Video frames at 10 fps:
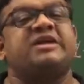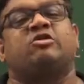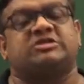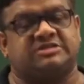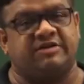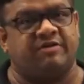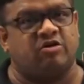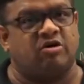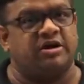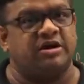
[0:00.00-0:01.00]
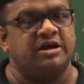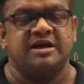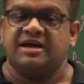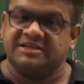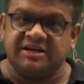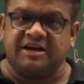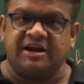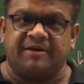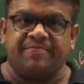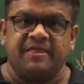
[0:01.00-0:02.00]
constant we call it. Is it
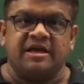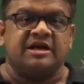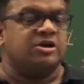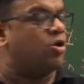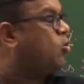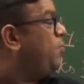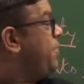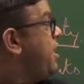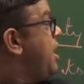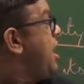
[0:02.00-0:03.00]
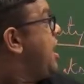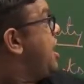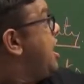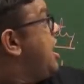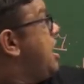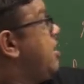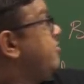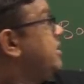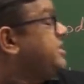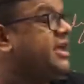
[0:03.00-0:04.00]
clear? No.
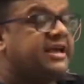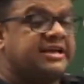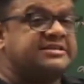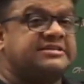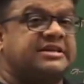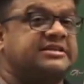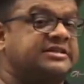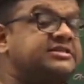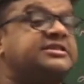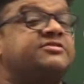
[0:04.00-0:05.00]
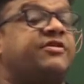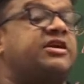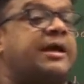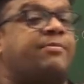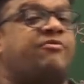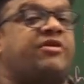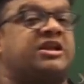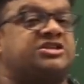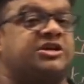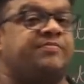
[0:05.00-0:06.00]
The thing is, this is one type of
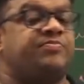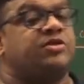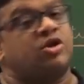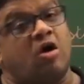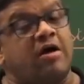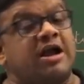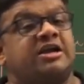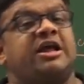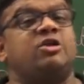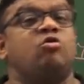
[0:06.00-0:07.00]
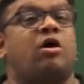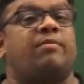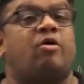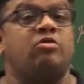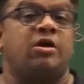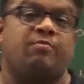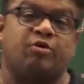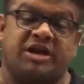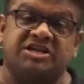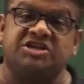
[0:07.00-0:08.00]
energy. Now, I will tell you about
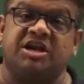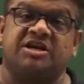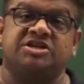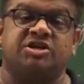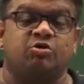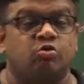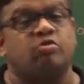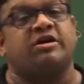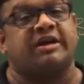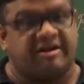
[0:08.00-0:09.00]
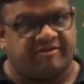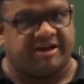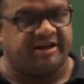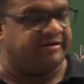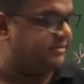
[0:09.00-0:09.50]
potential energy due to gravity.